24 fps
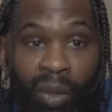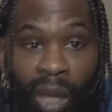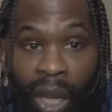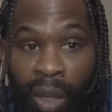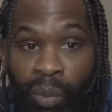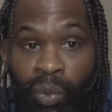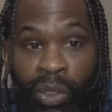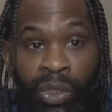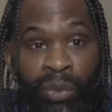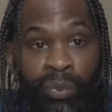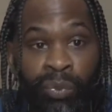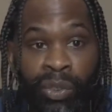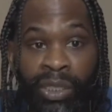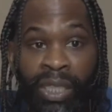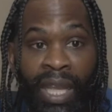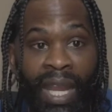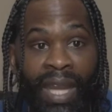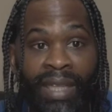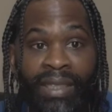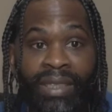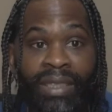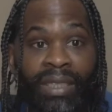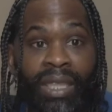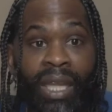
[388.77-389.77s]
I wouldn't
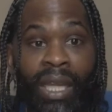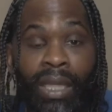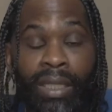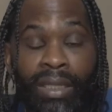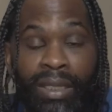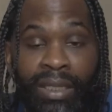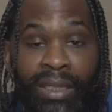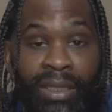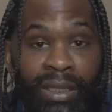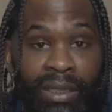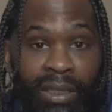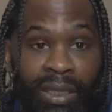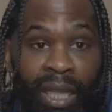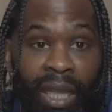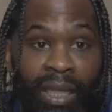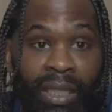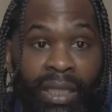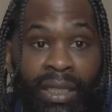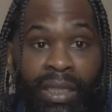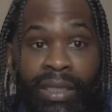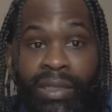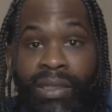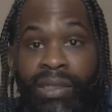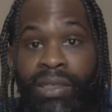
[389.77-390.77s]
react it like this. I
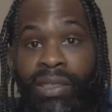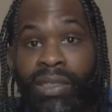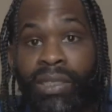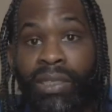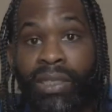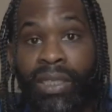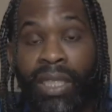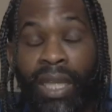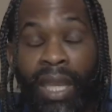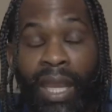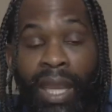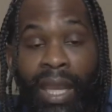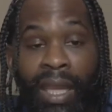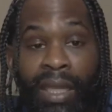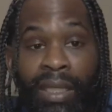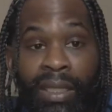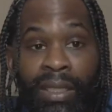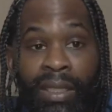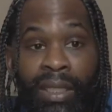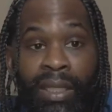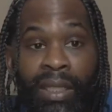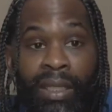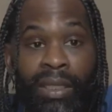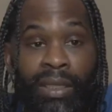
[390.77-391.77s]
guarantee you that.
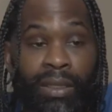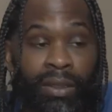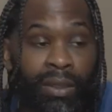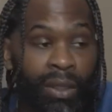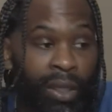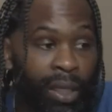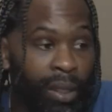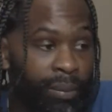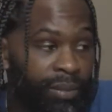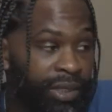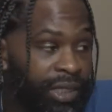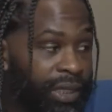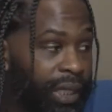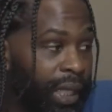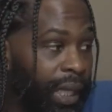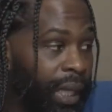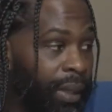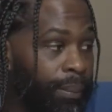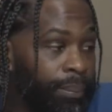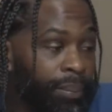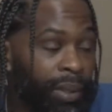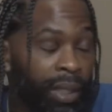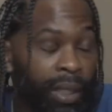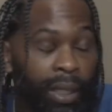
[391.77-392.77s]
You know what I'm
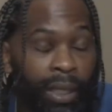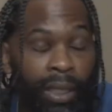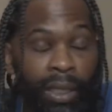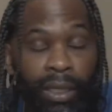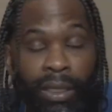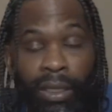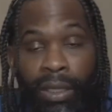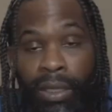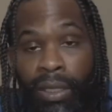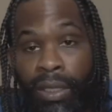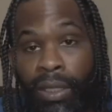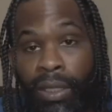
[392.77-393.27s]
saying? But,